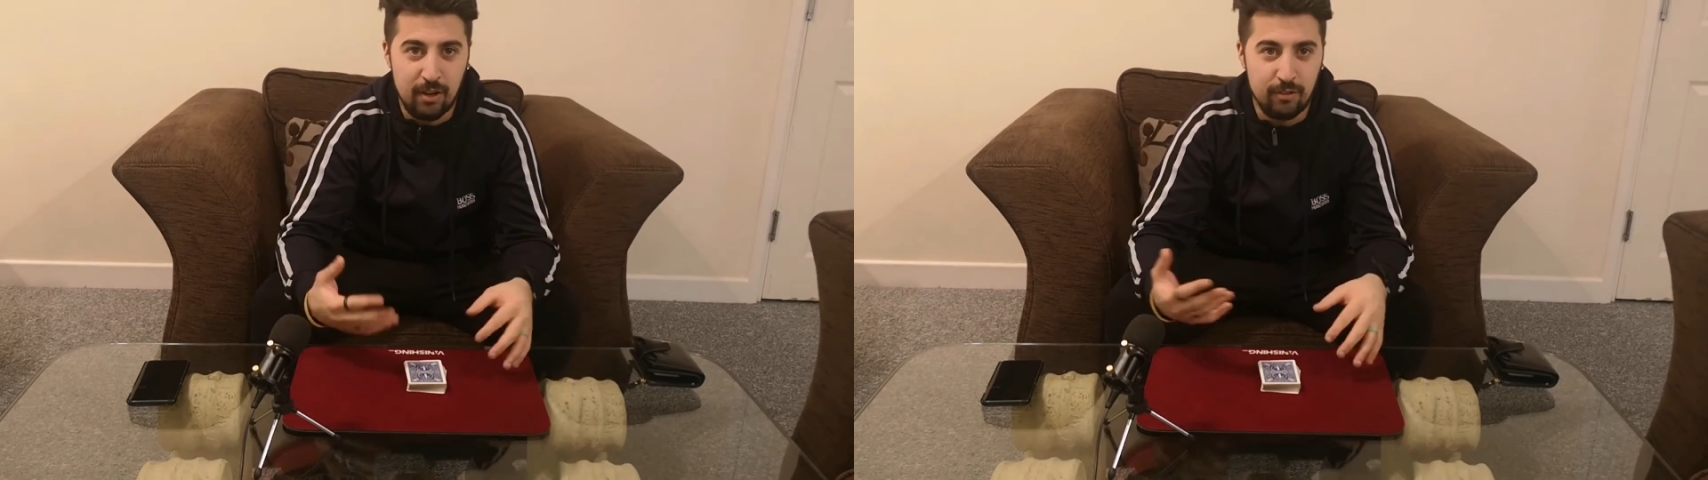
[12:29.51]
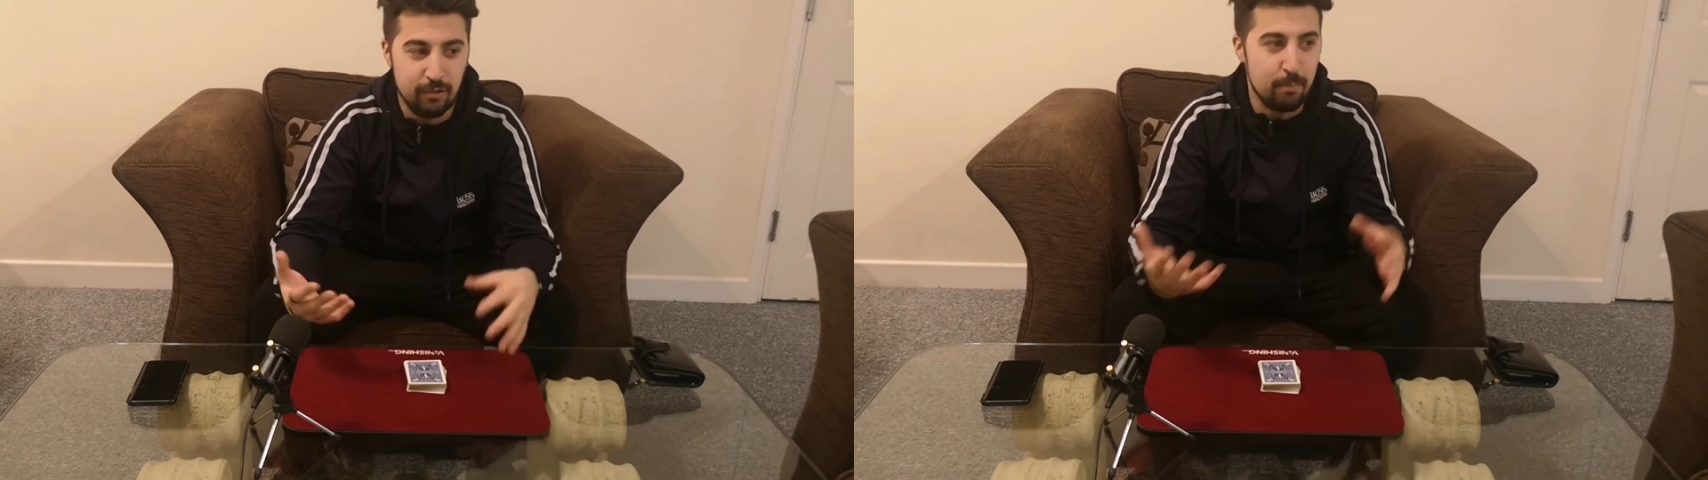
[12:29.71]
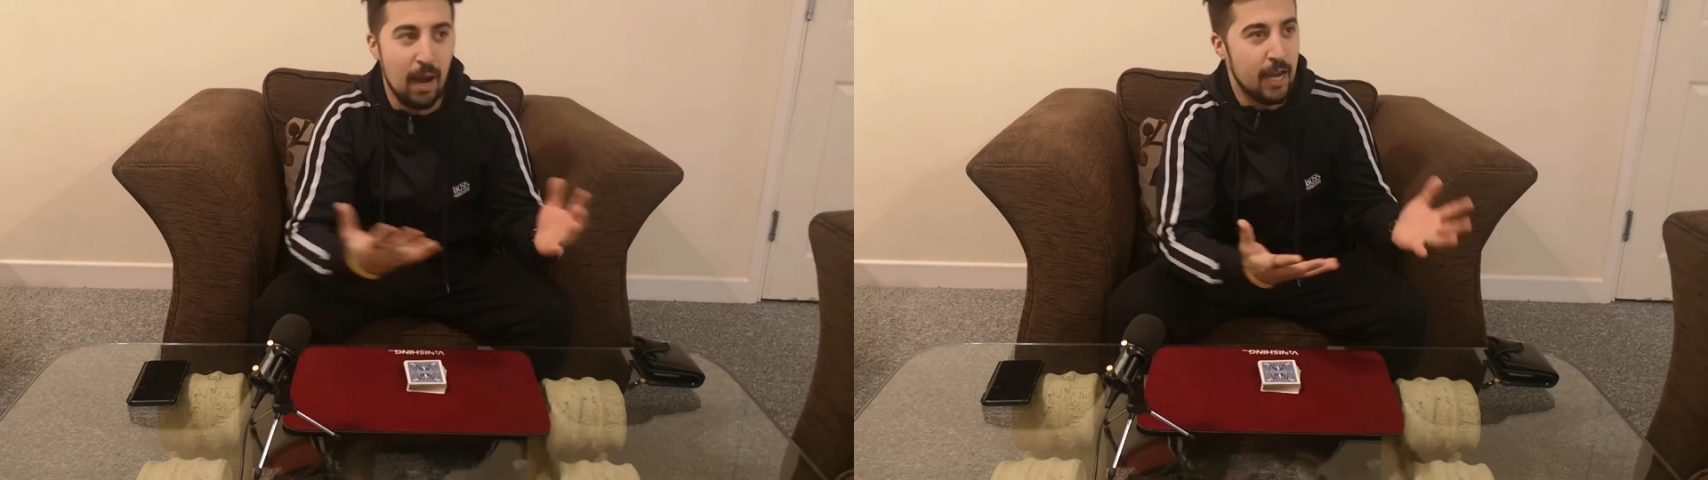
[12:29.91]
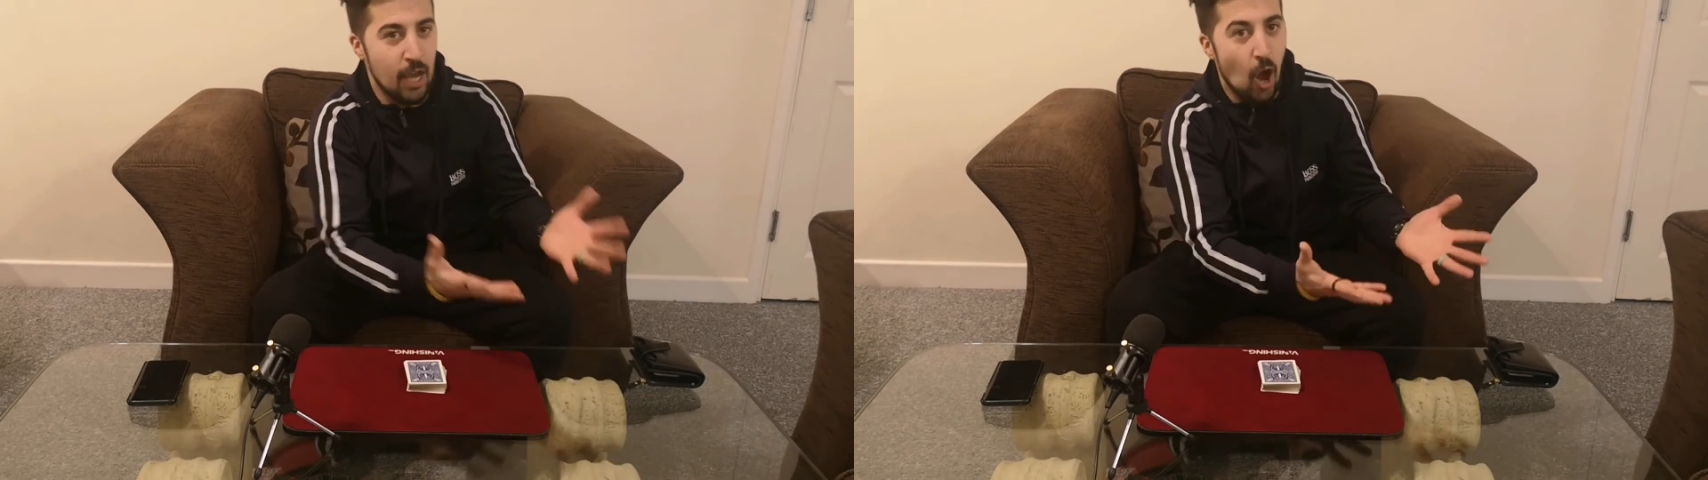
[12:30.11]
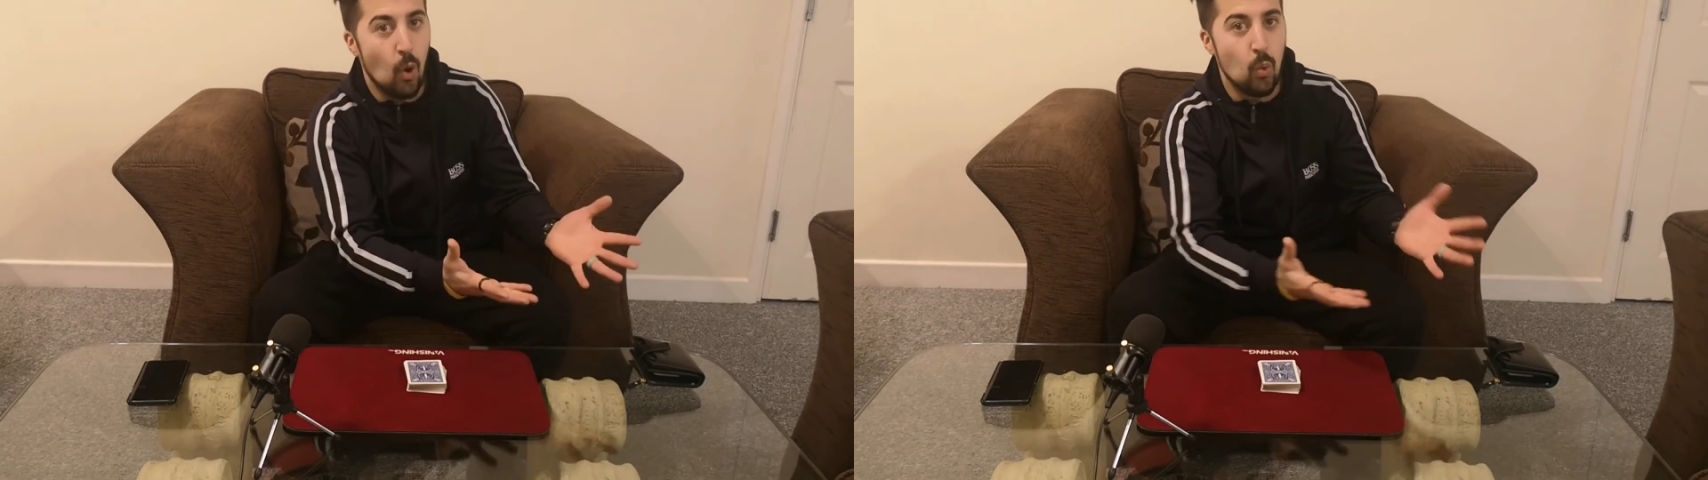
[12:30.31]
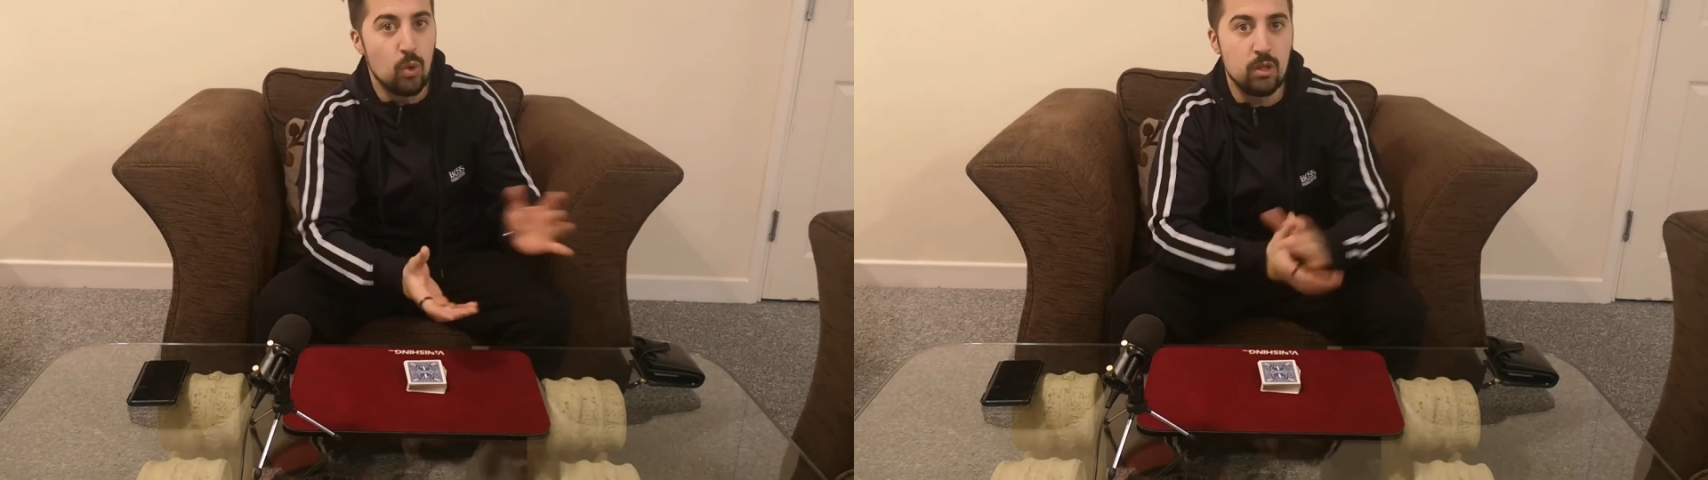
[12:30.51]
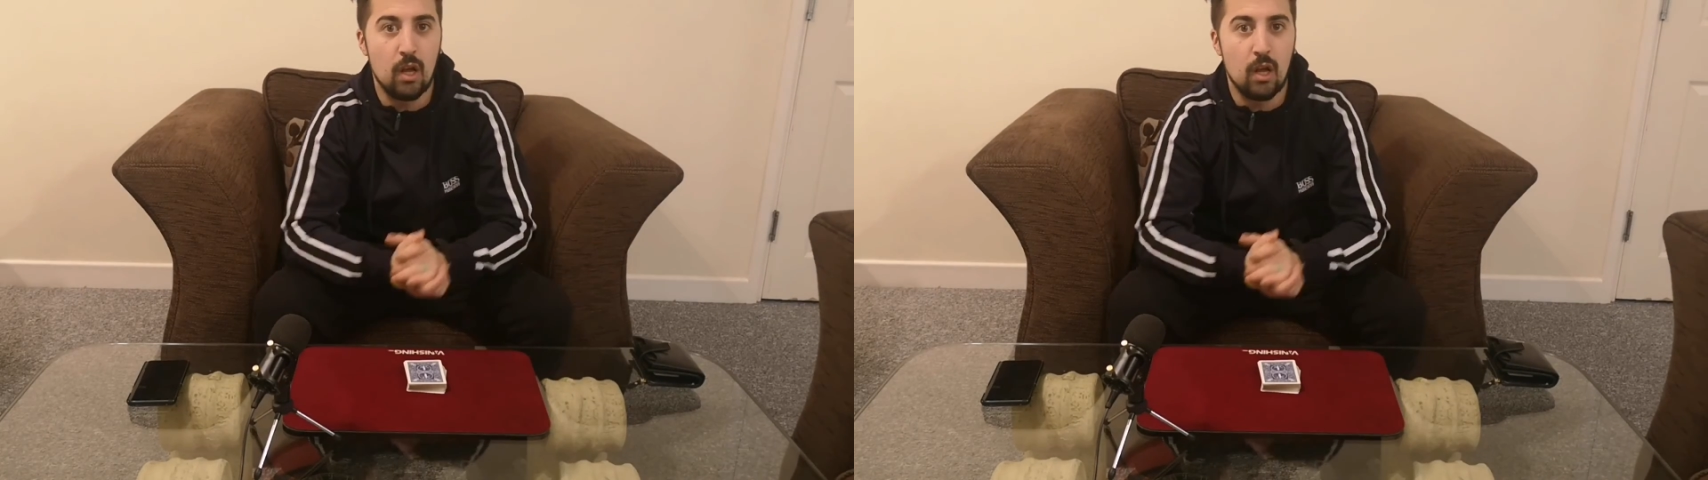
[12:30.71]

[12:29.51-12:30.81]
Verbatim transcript: because it's my own.